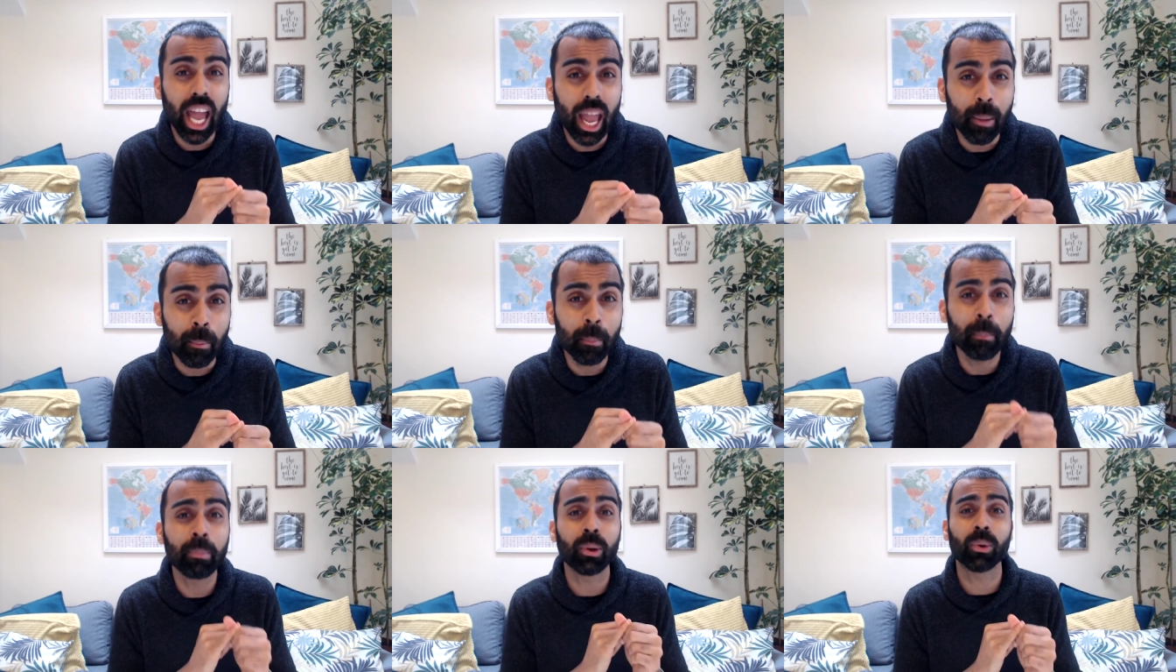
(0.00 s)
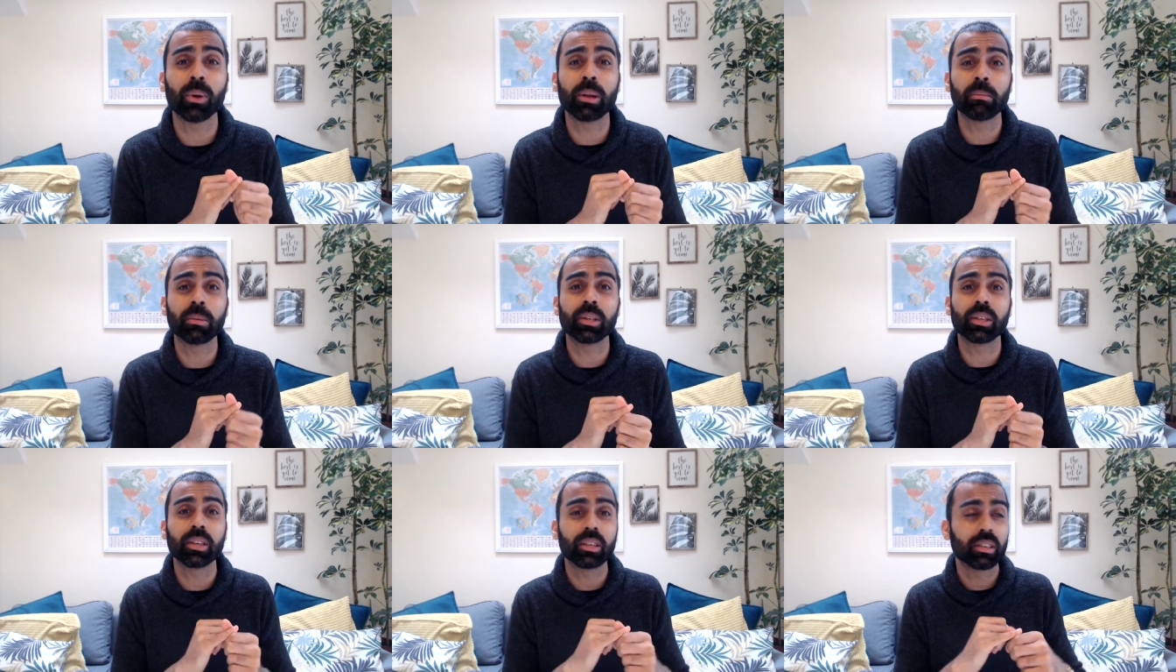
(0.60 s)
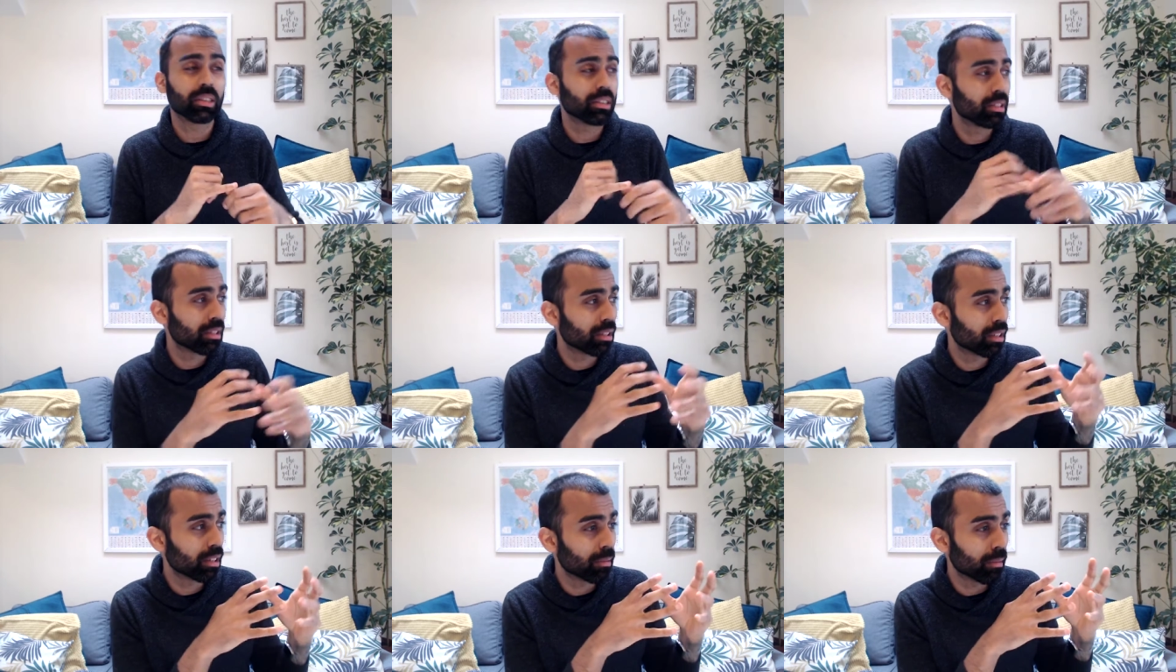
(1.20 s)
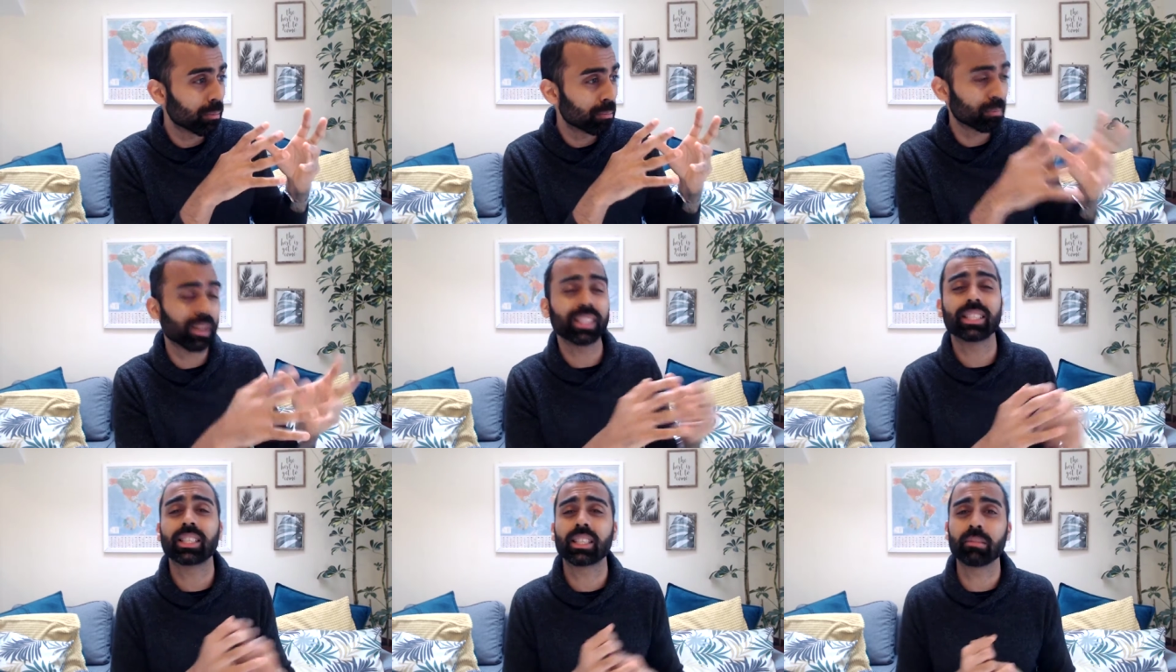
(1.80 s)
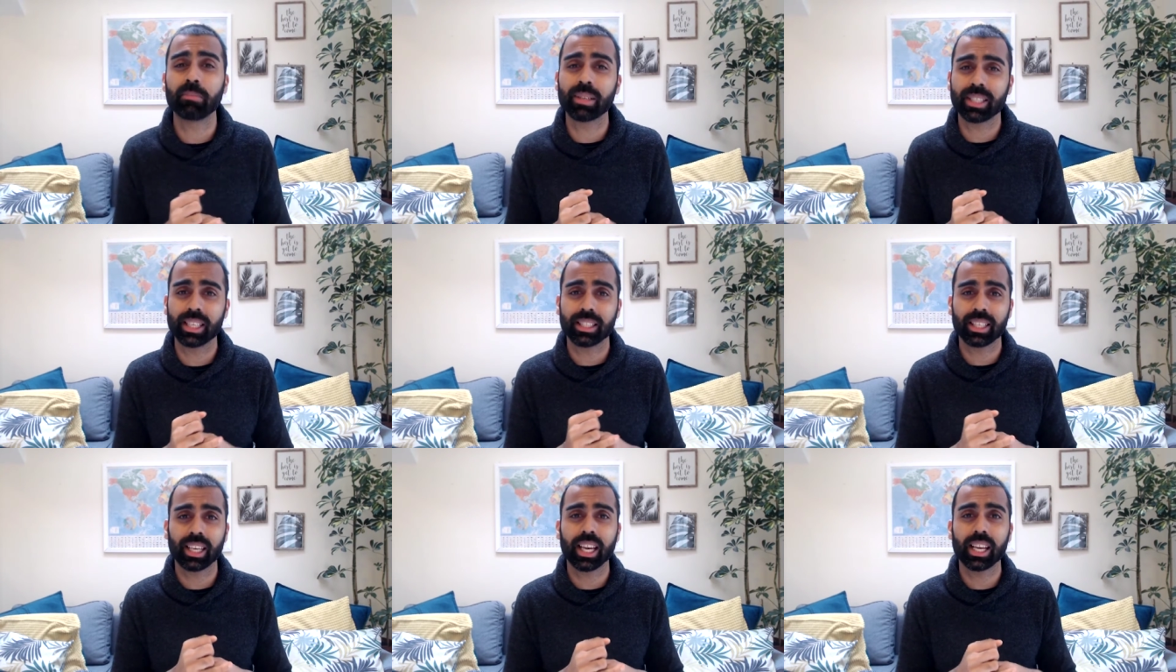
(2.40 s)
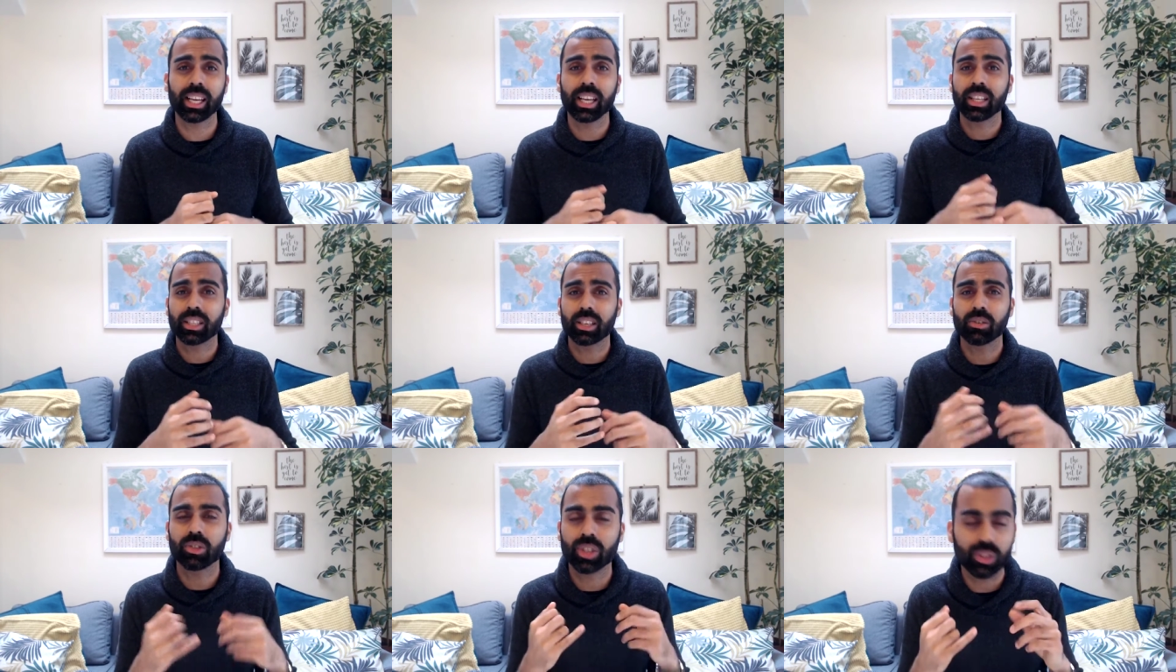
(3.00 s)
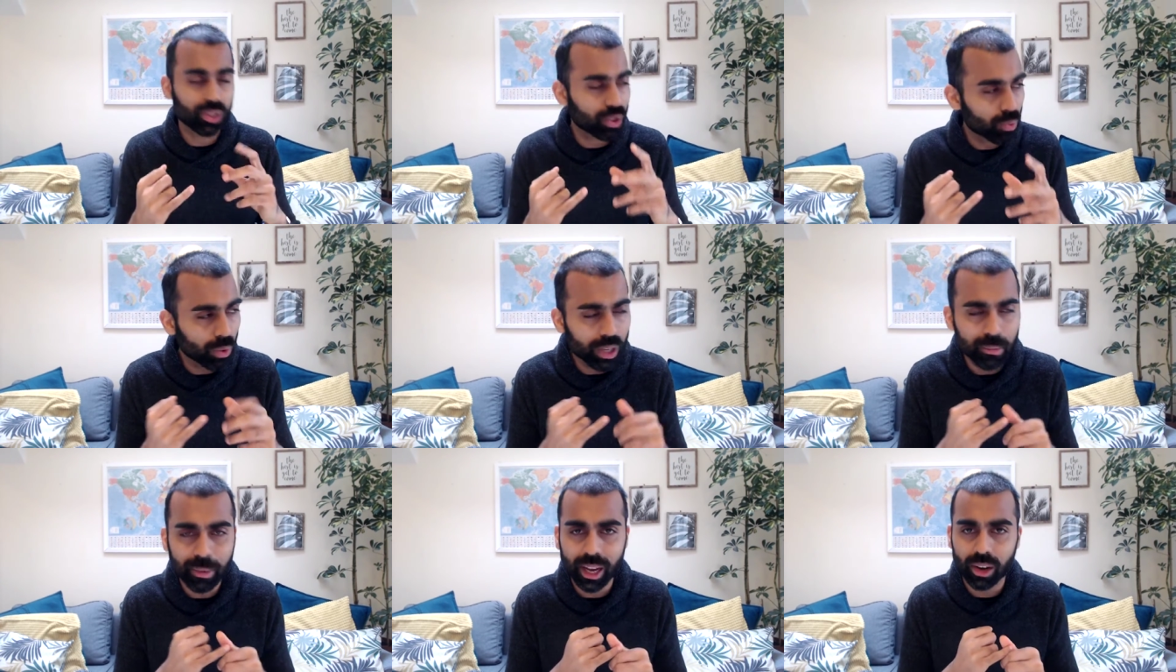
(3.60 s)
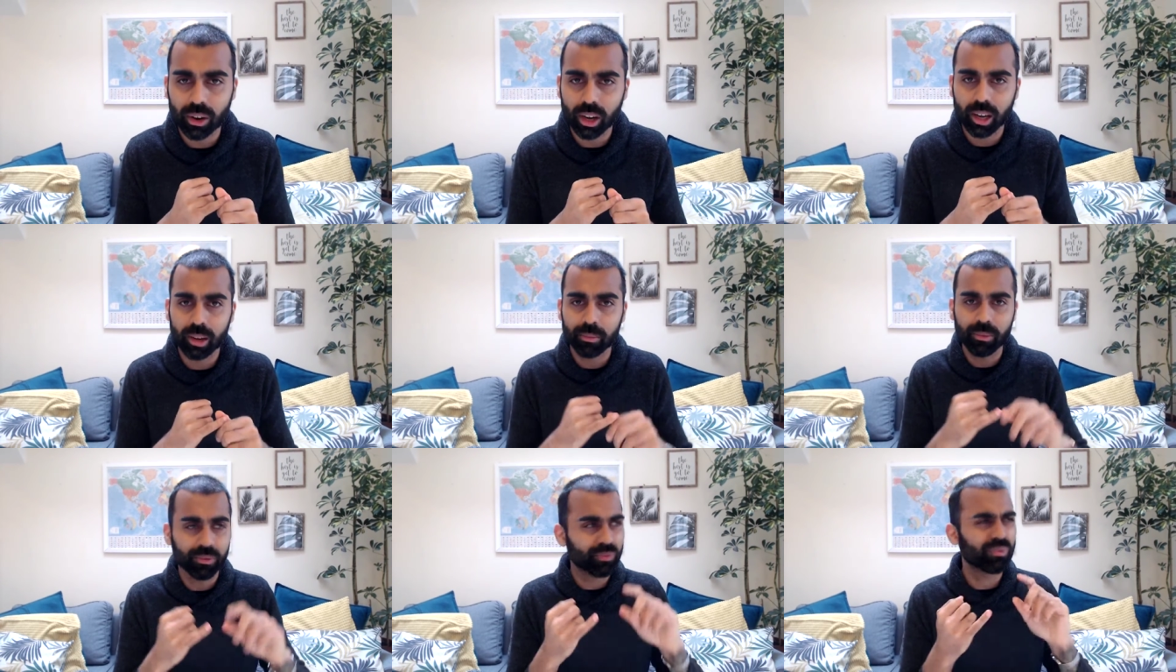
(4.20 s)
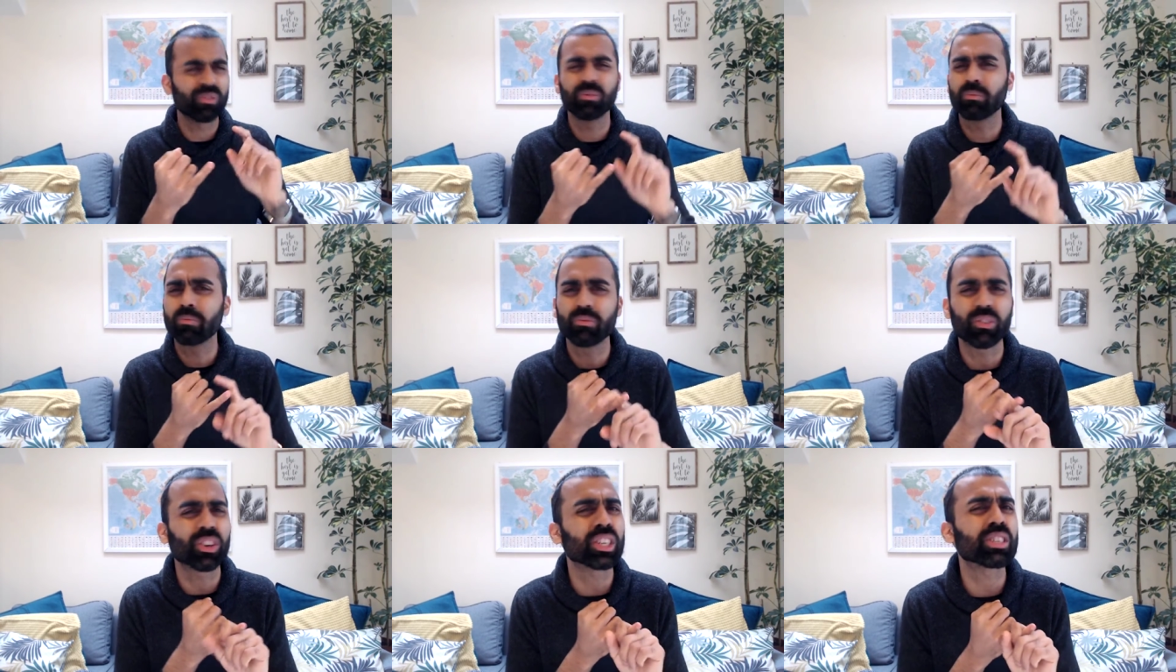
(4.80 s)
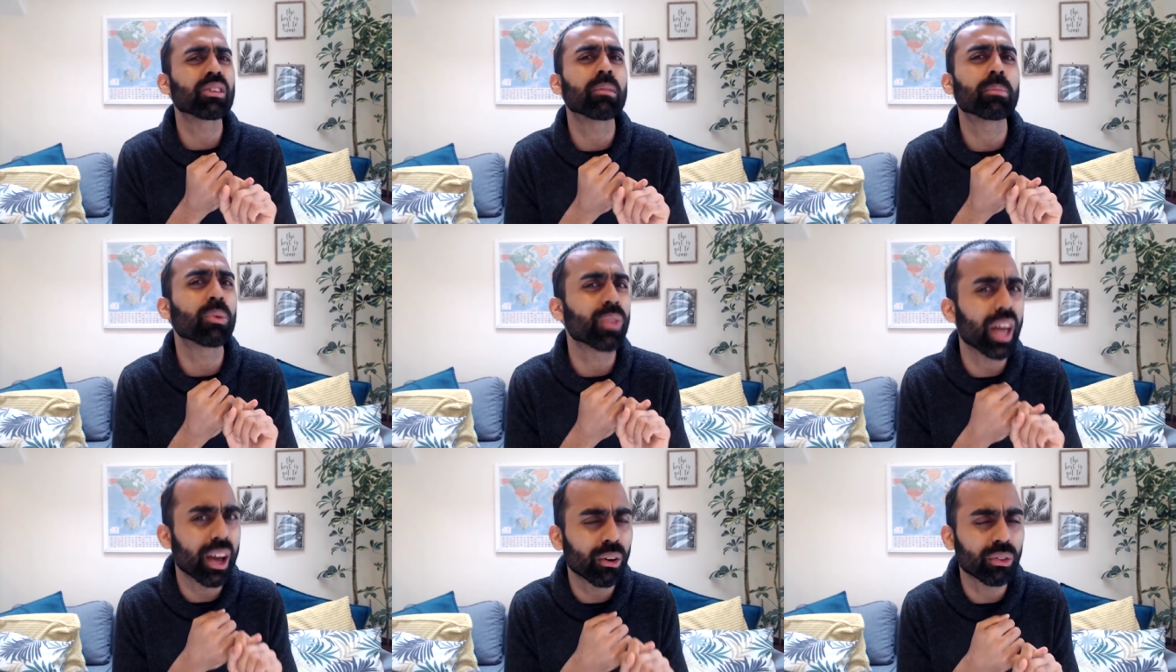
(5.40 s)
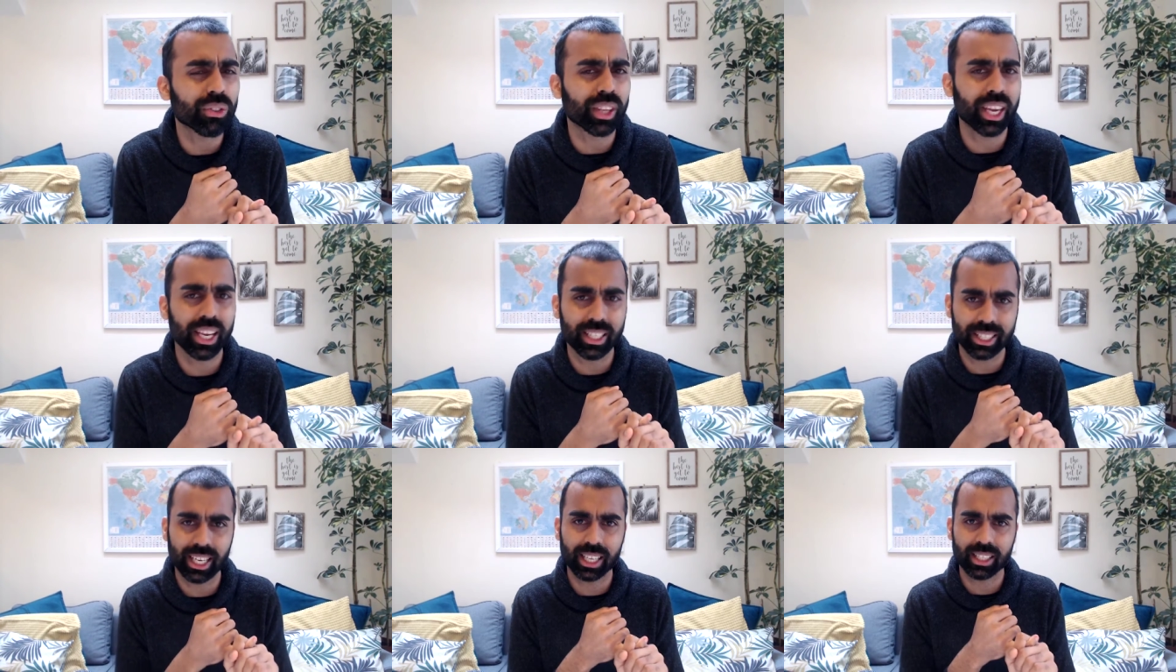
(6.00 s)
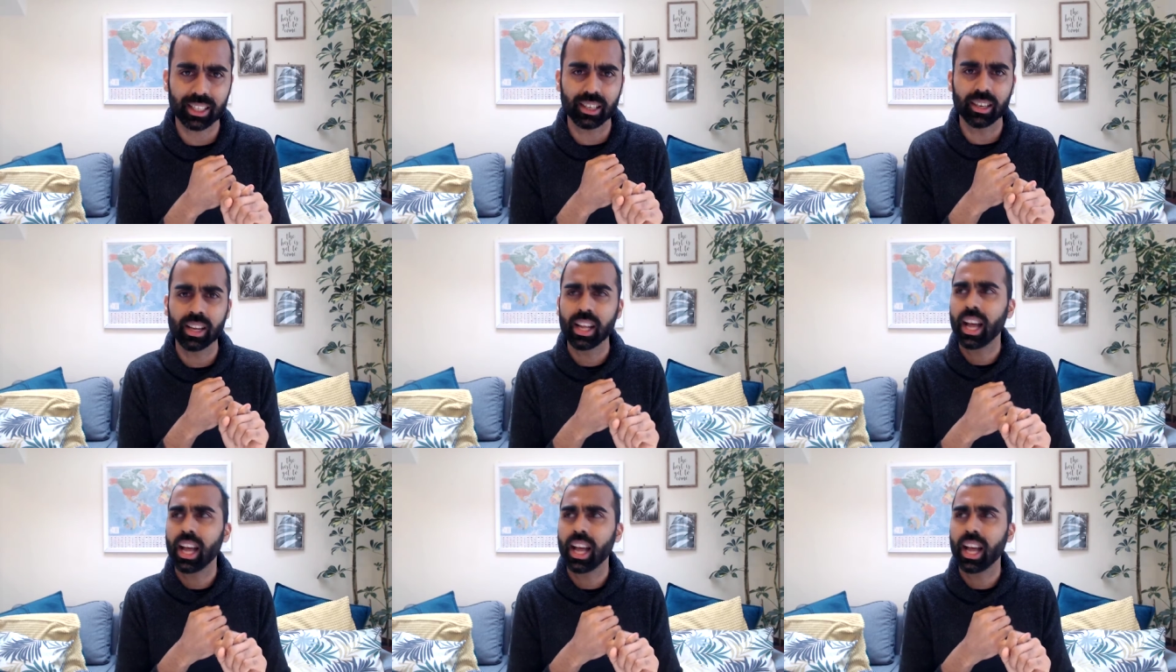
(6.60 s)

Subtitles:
employment places of business. Okay, so what about for example, the healthcare sector?